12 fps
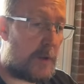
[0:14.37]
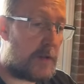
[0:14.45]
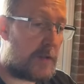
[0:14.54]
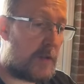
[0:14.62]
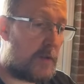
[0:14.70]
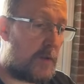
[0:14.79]
of
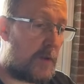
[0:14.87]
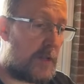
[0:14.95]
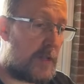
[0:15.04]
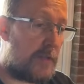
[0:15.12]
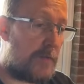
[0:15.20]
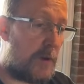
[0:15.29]
motorcycle
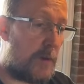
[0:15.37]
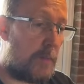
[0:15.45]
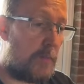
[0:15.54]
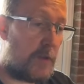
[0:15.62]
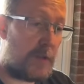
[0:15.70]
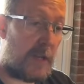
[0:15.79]
luggage
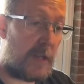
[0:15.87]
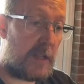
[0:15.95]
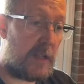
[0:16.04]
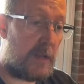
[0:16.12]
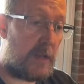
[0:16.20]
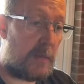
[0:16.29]
from
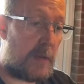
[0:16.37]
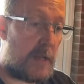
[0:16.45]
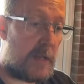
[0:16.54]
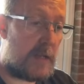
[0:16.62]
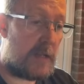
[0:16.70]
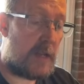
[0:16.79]
rucksacks to top
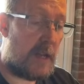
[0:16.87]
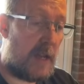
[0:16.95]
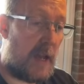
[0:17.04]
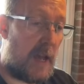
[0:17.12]
cases